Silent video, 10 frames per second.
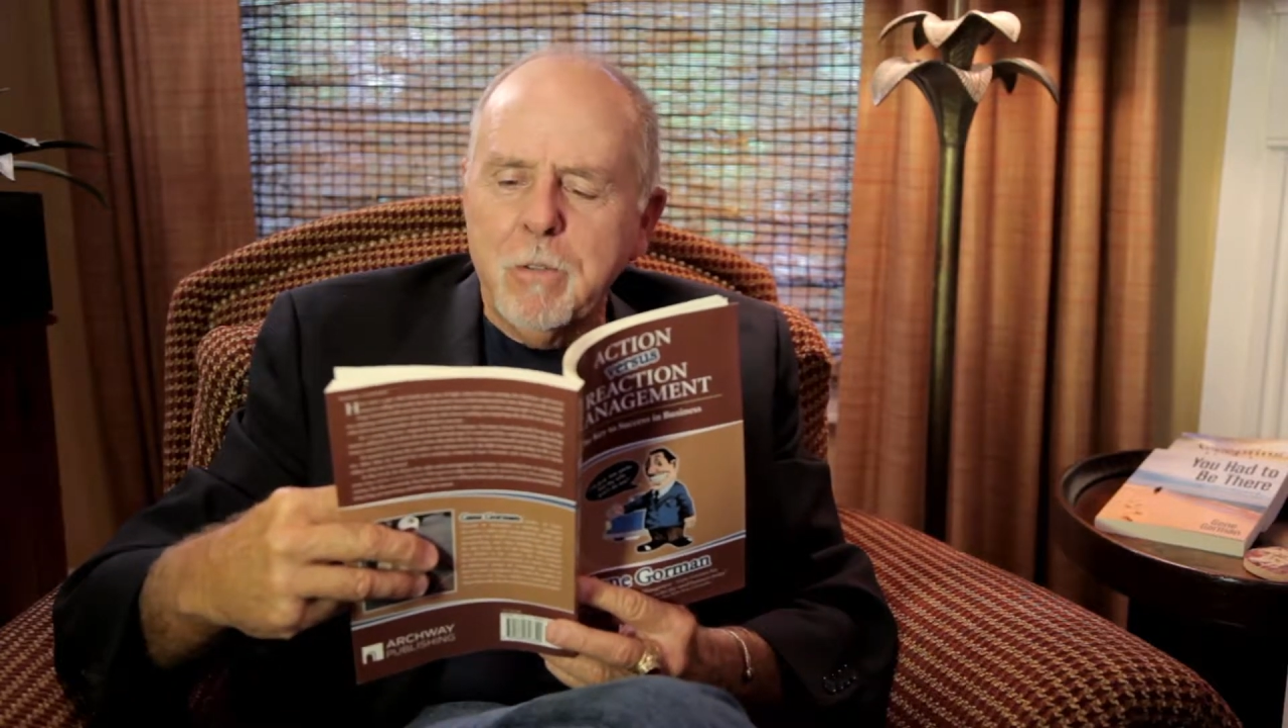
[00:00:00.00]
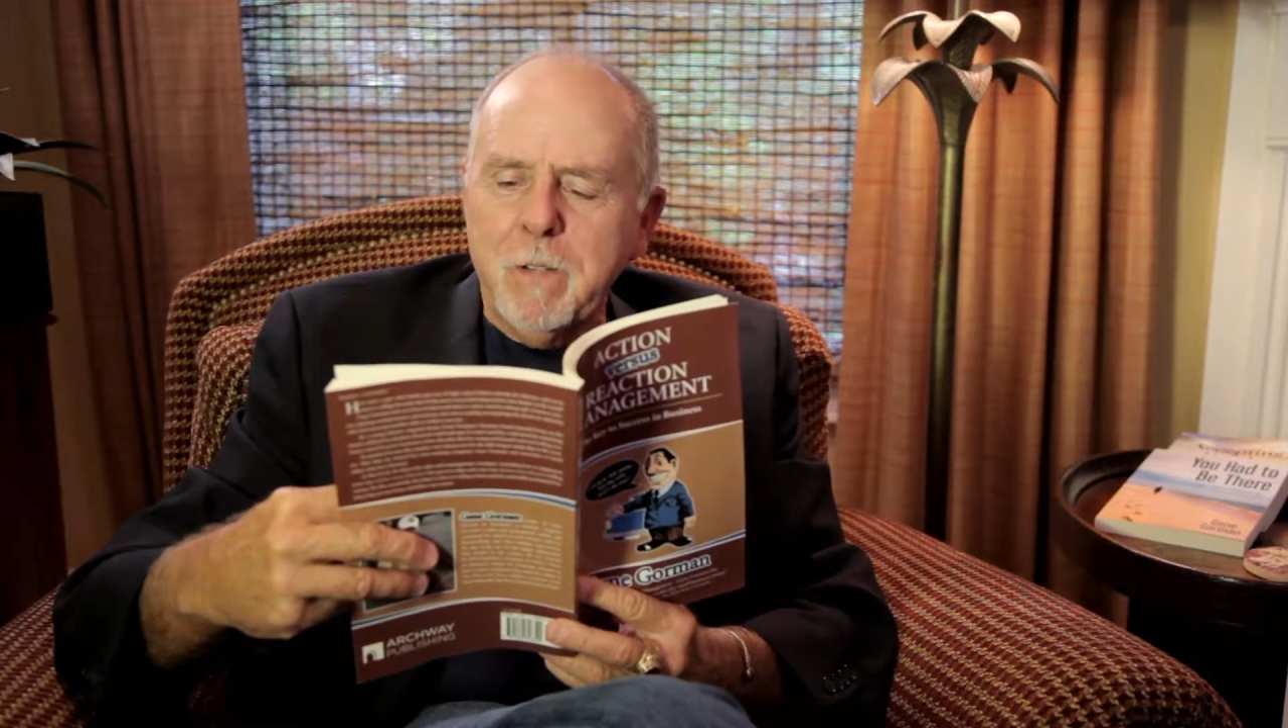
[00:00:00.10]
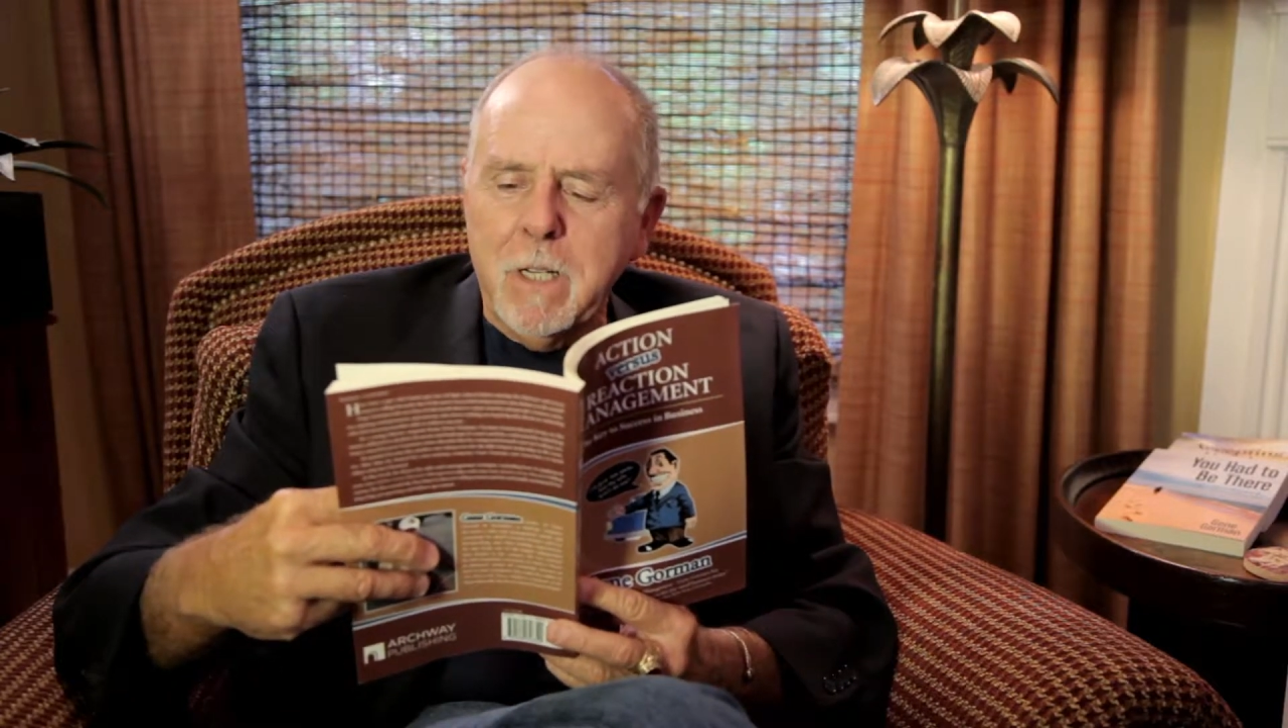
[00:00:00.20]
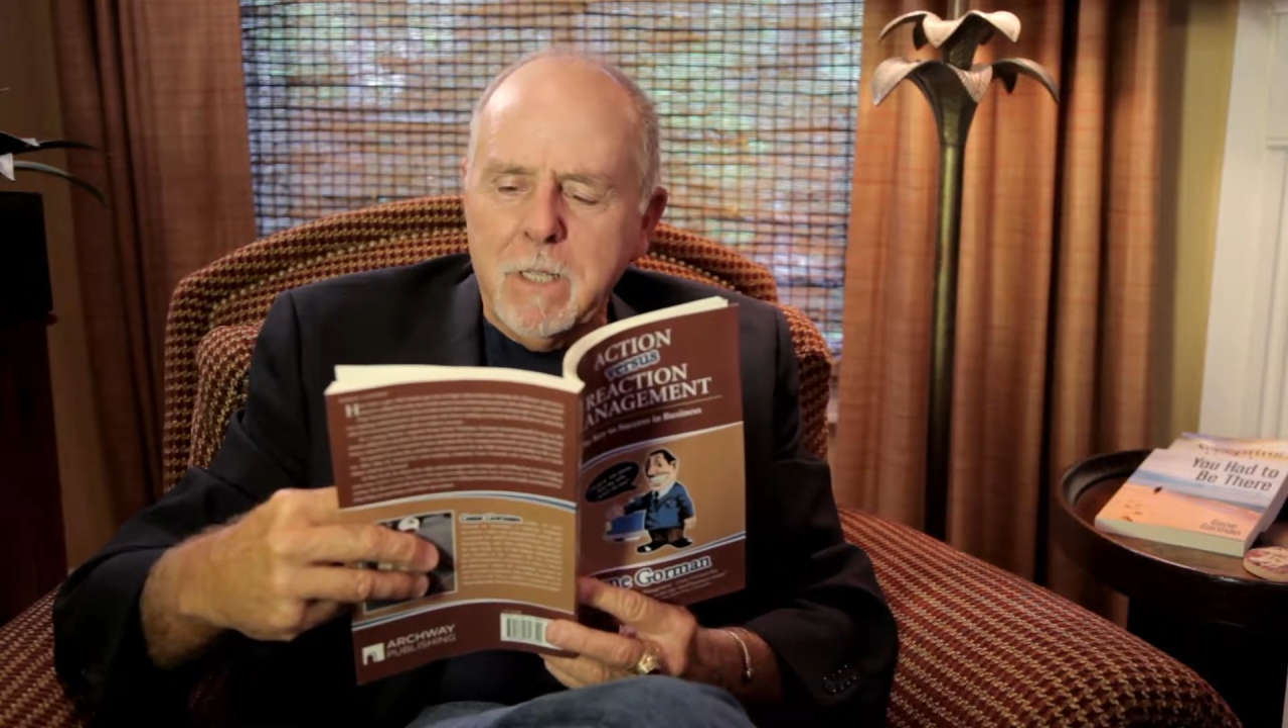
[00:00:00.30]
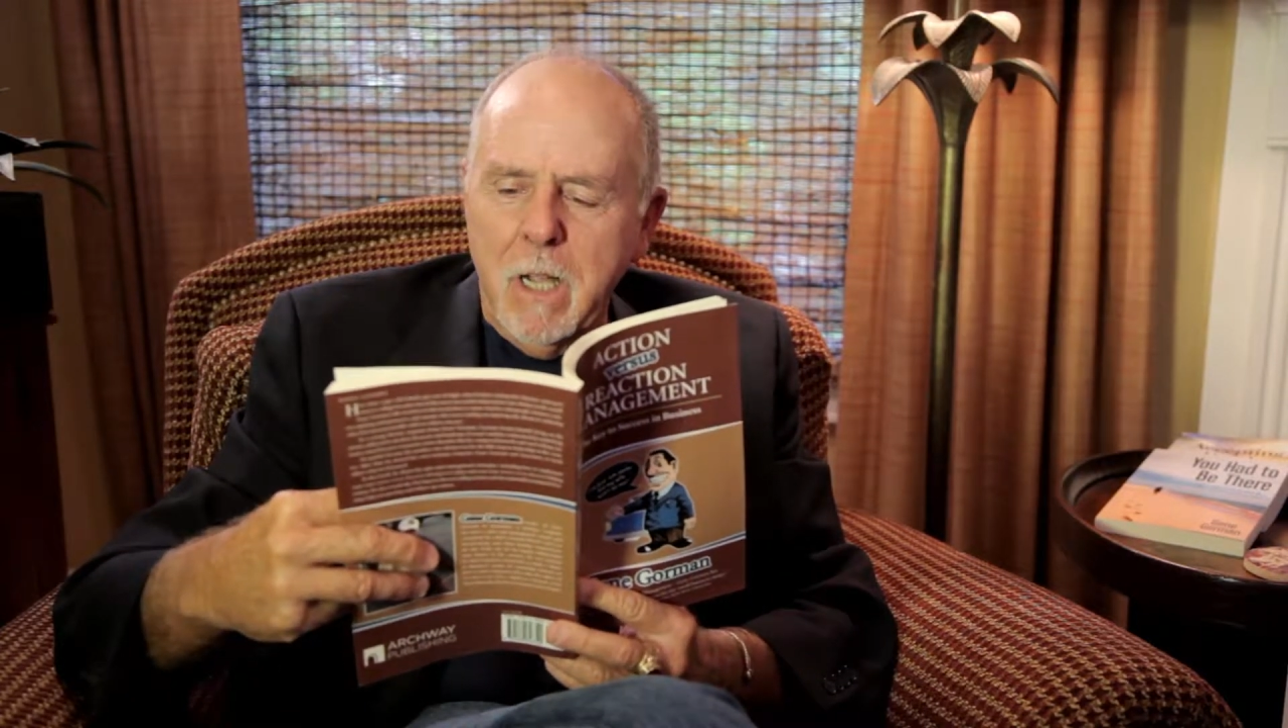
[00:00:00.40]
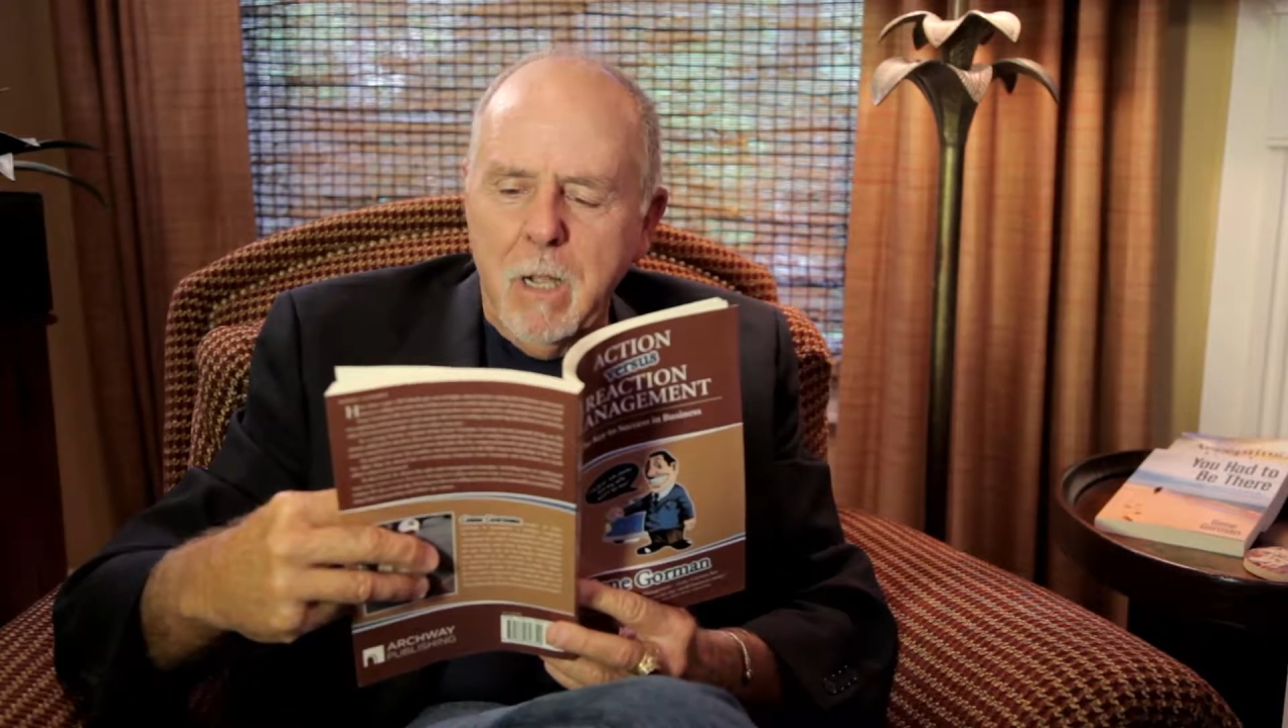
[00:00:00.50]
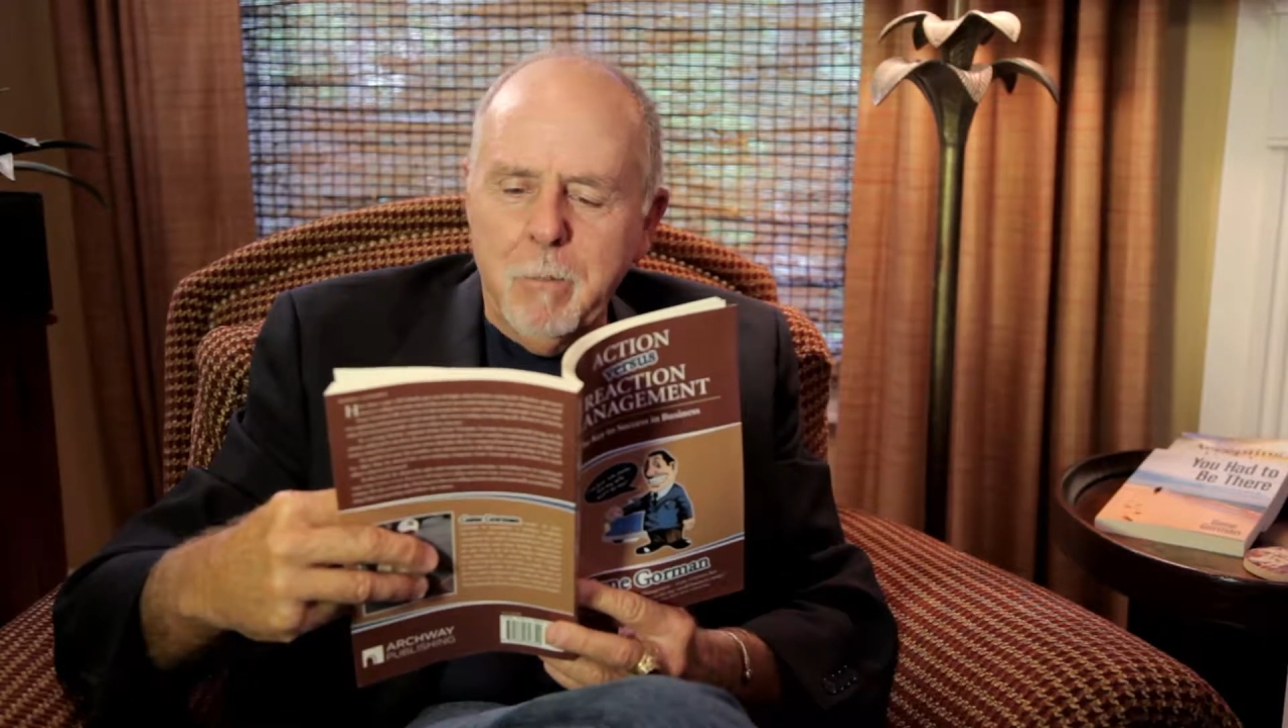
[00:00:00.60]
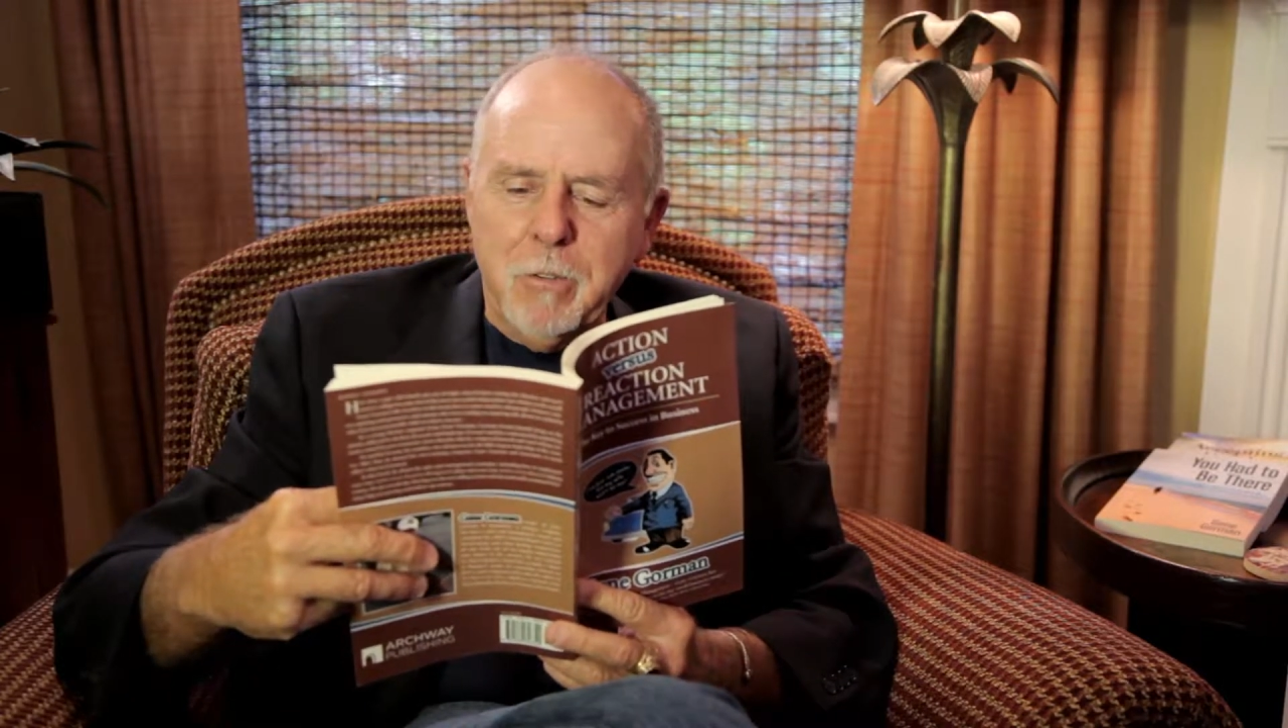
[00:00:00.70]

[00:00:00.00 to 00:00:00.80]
Vietnam